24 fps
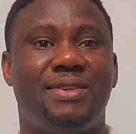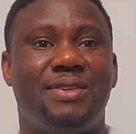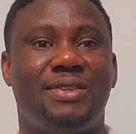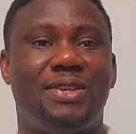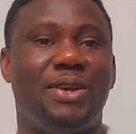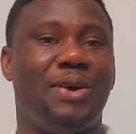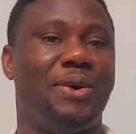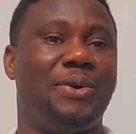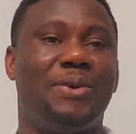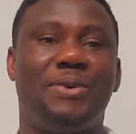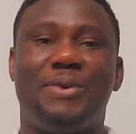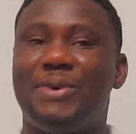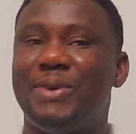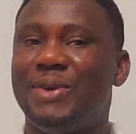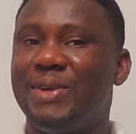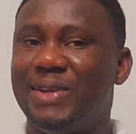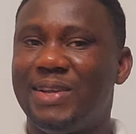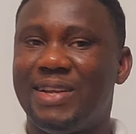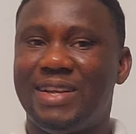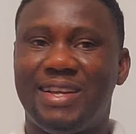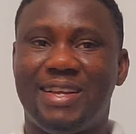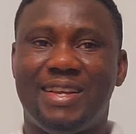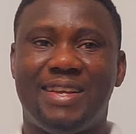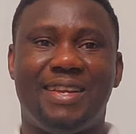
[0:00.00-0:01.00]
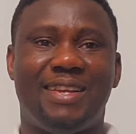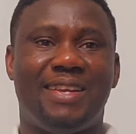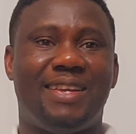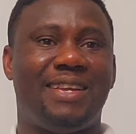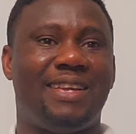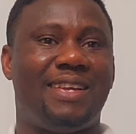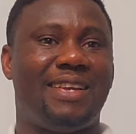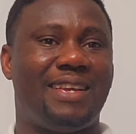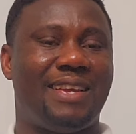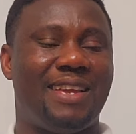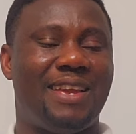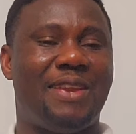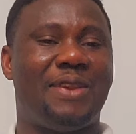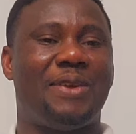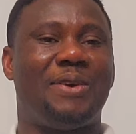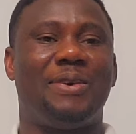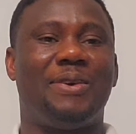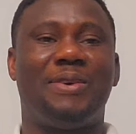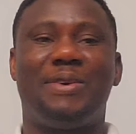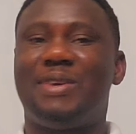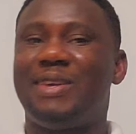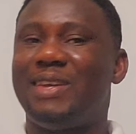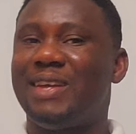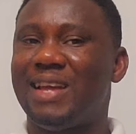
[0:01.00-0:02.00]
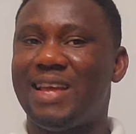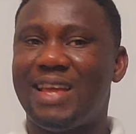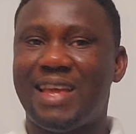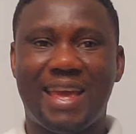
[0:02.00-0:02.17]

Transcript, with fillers: So you know